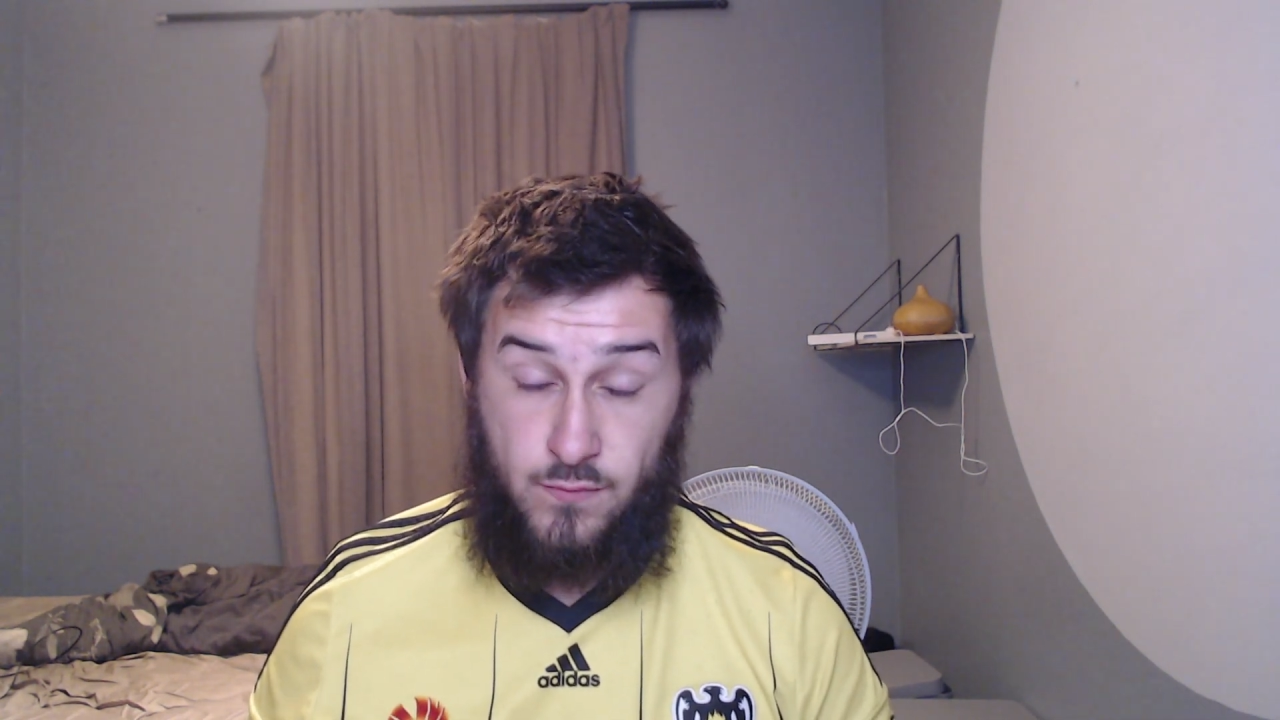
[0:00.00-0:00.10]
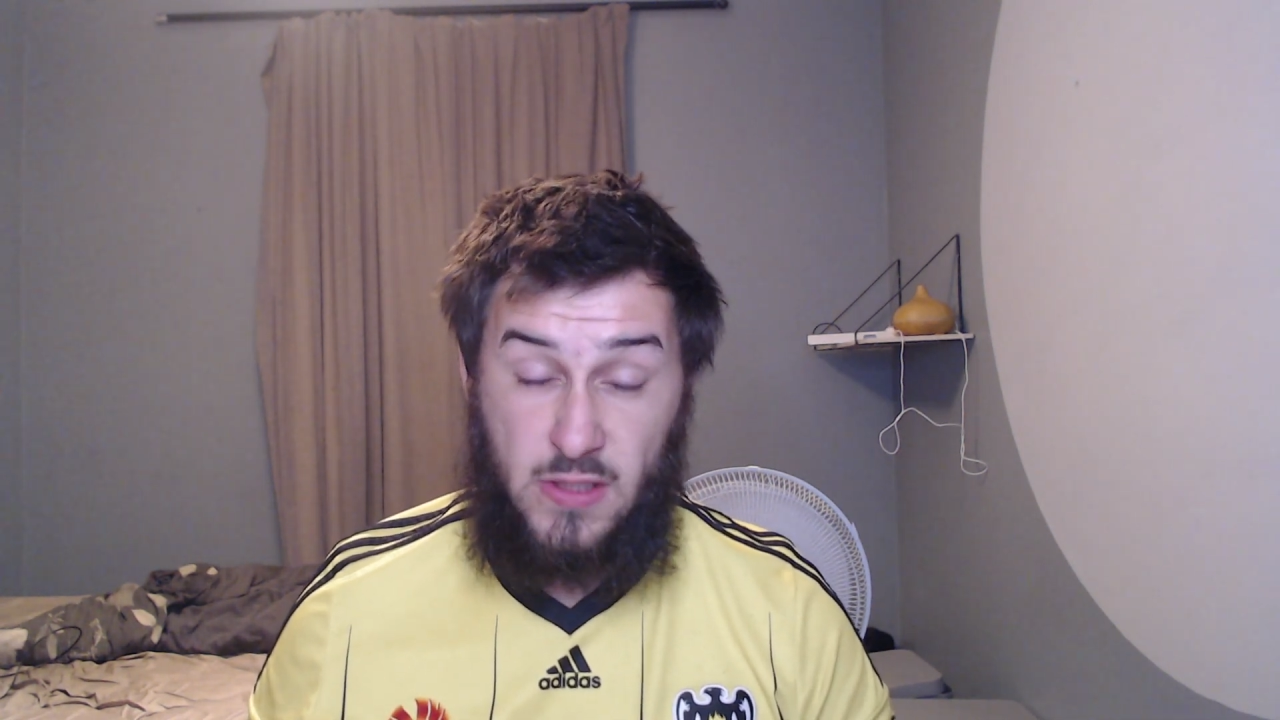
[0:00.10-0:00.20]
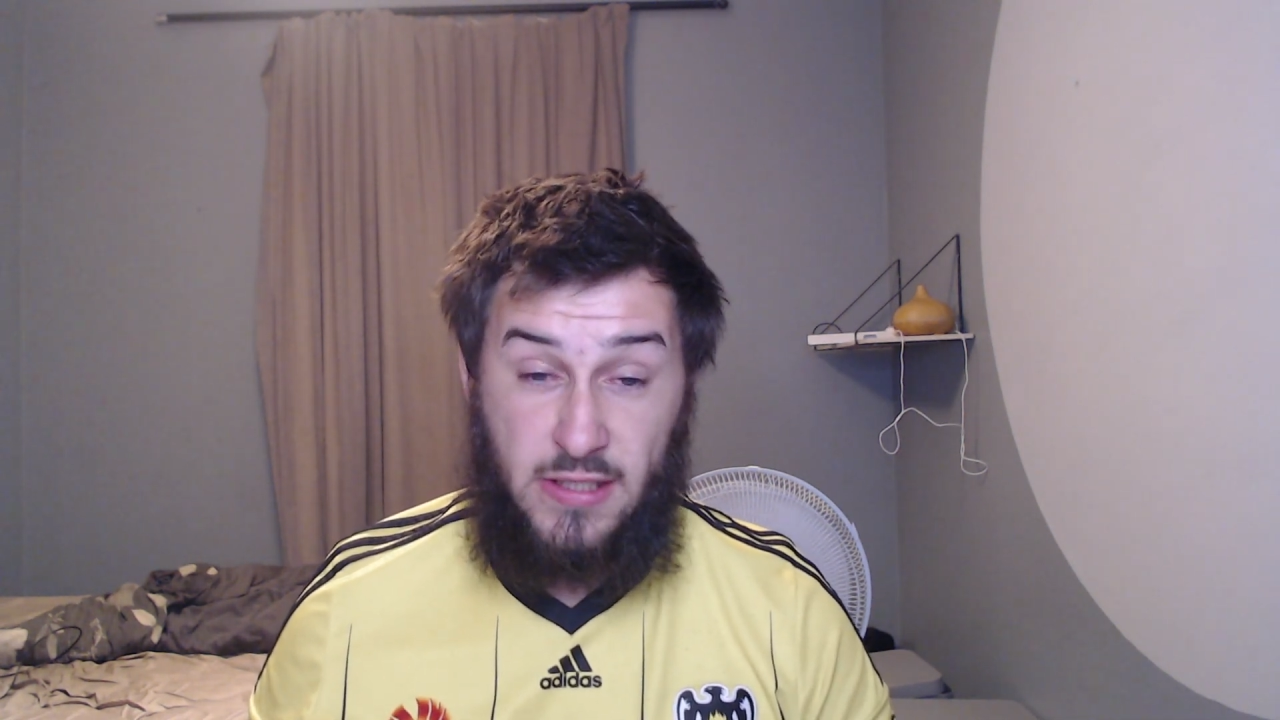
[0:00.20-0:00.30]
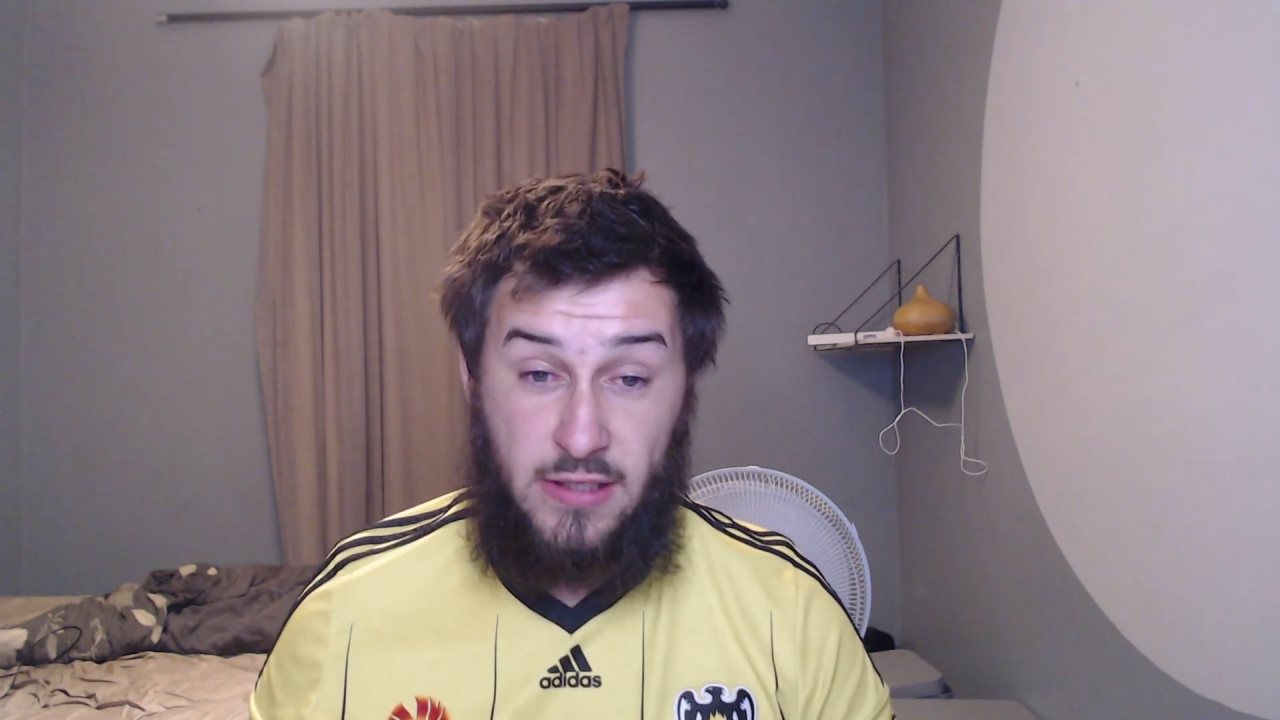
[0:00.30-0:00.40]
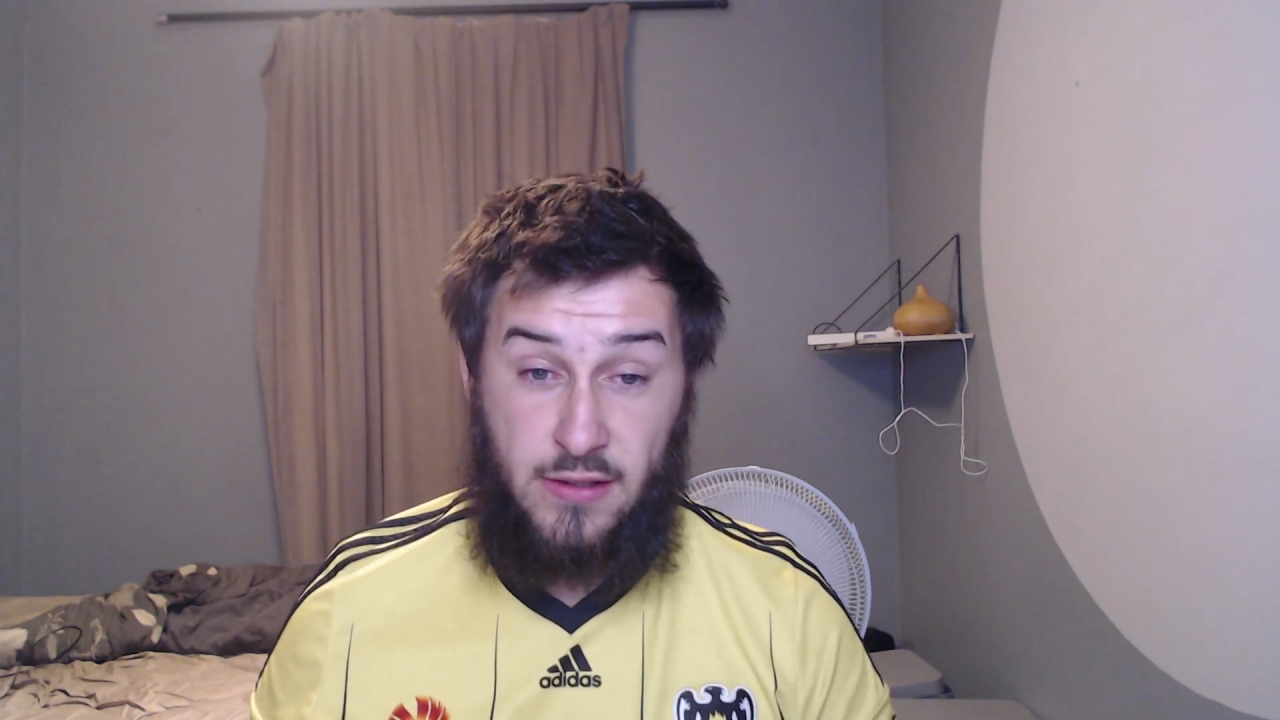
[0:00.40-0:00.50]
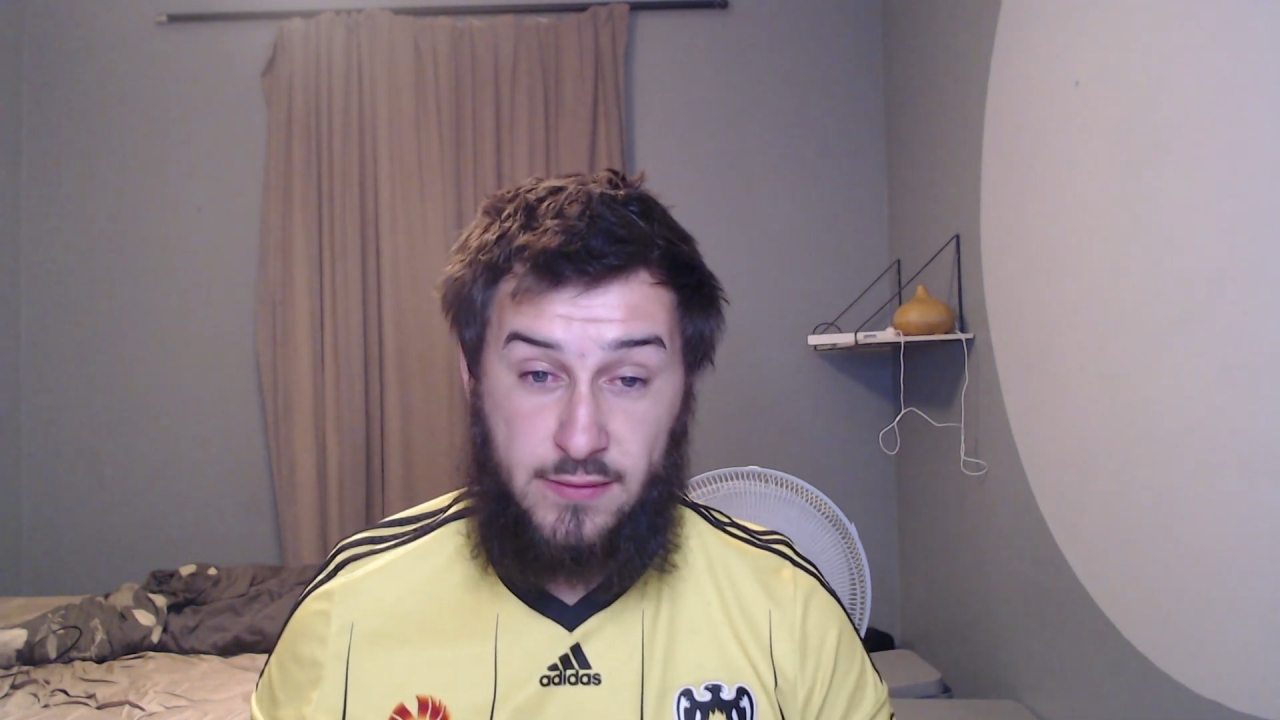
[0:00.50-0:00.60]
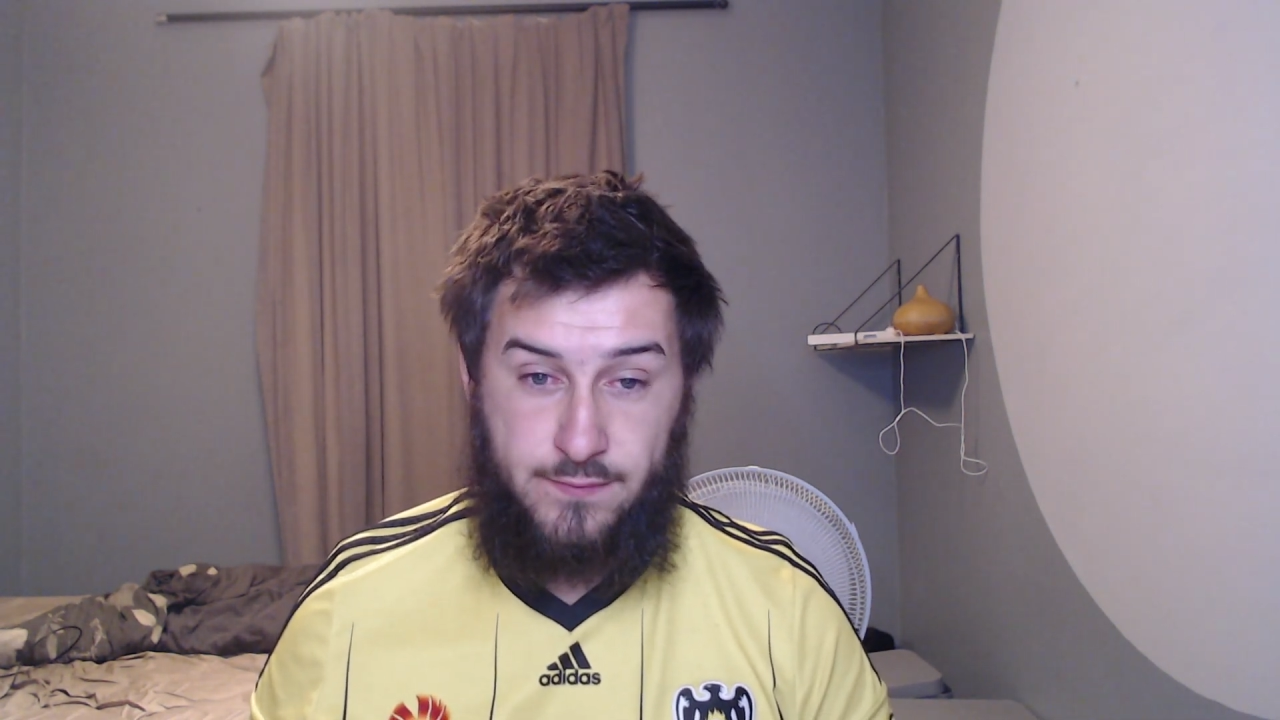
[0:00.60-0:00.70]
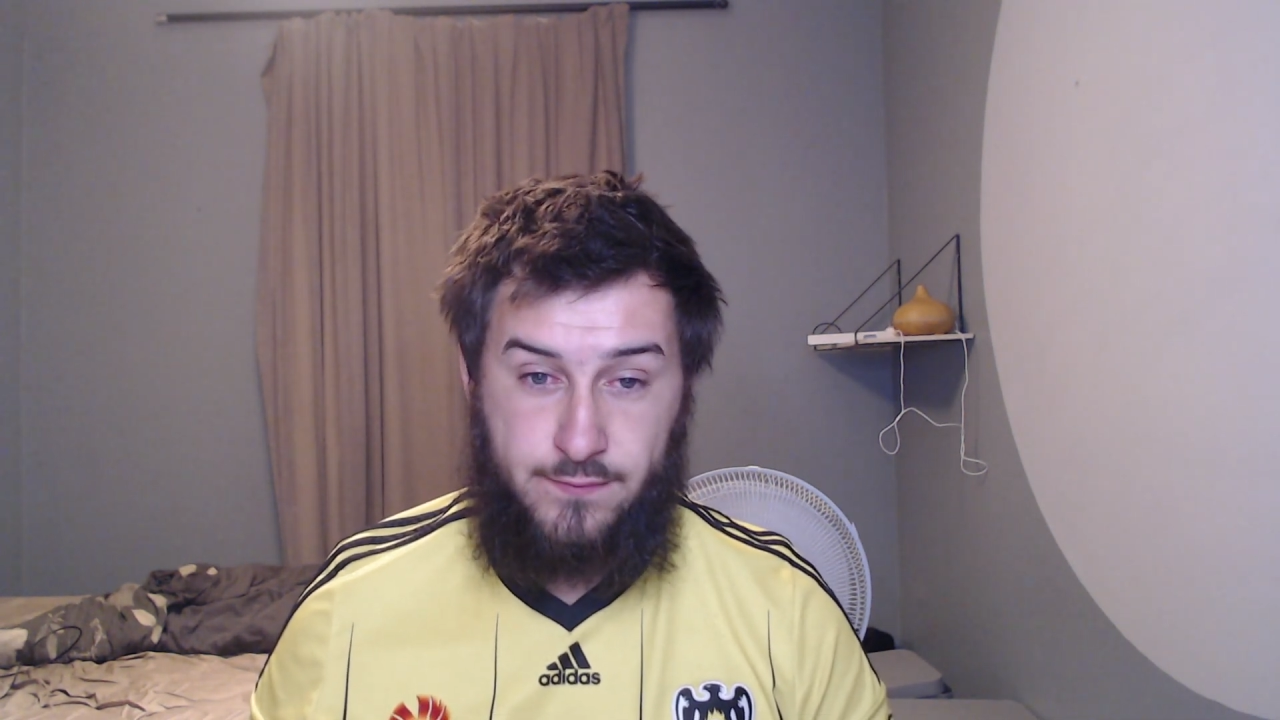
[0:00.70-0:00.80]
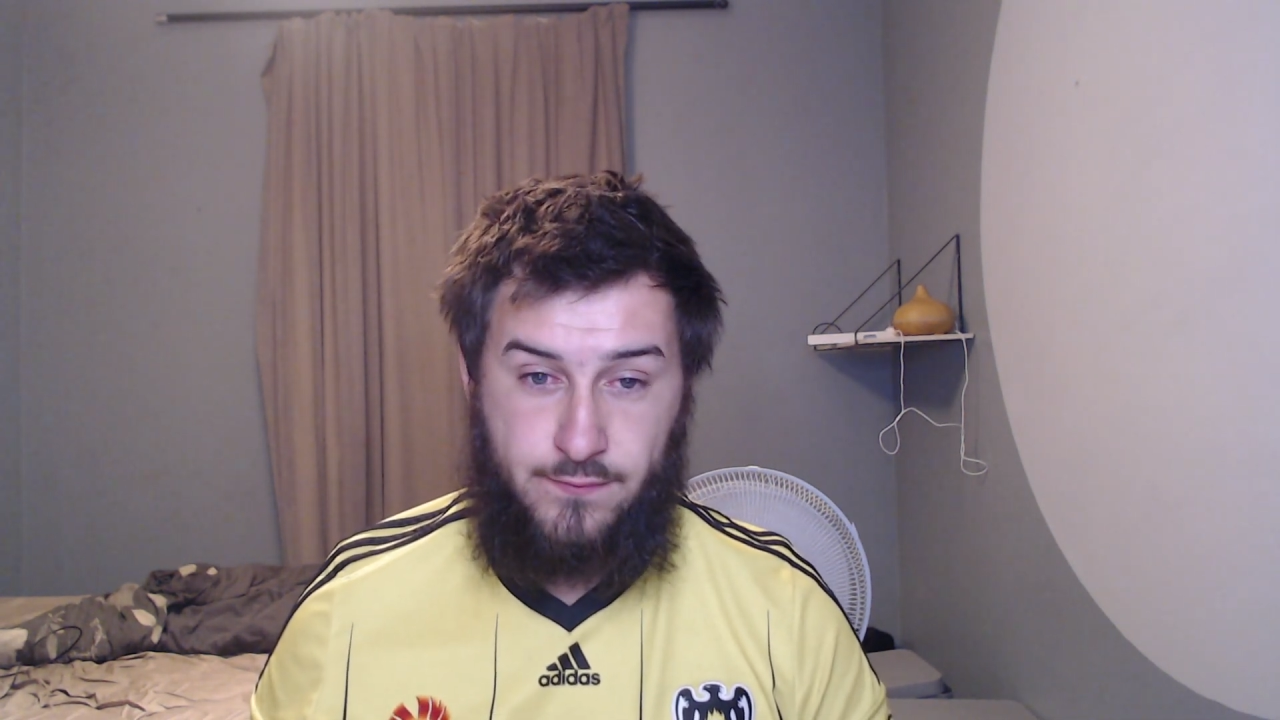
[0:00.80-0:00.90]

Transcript: than anything.